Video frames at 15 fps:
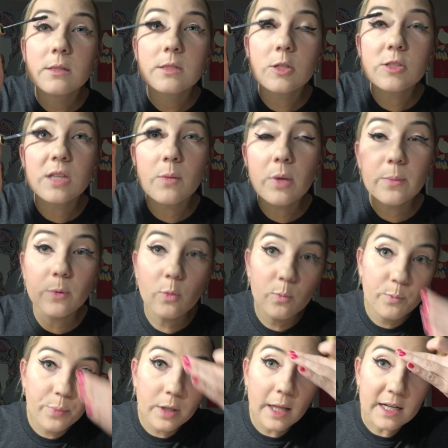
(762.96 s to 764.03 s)
So some people
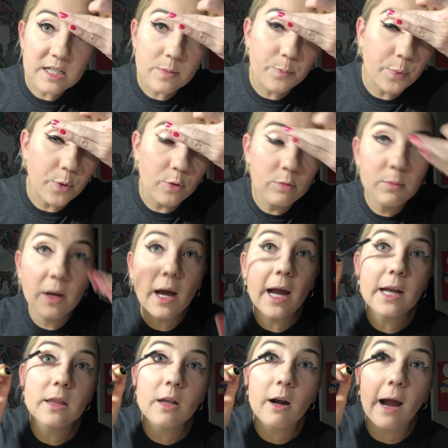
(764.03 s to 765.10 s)
put like a spoon
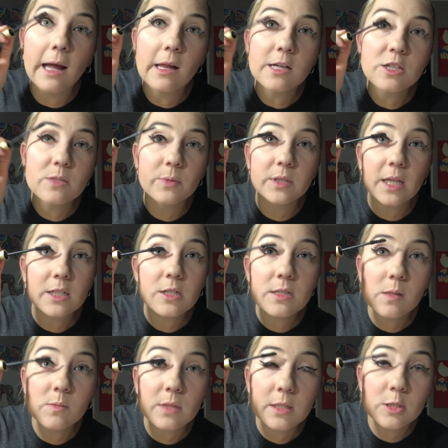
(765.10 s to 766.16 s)
behind their eyelashes, but that just
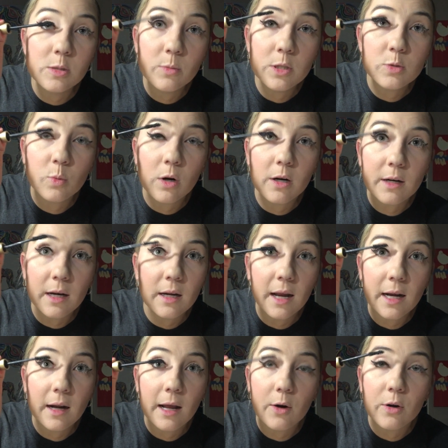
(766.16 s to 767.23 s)
seems like too much work and
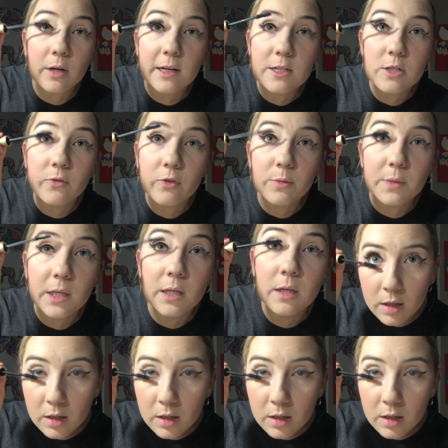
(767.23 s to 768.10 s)
hand-eye coordination for me.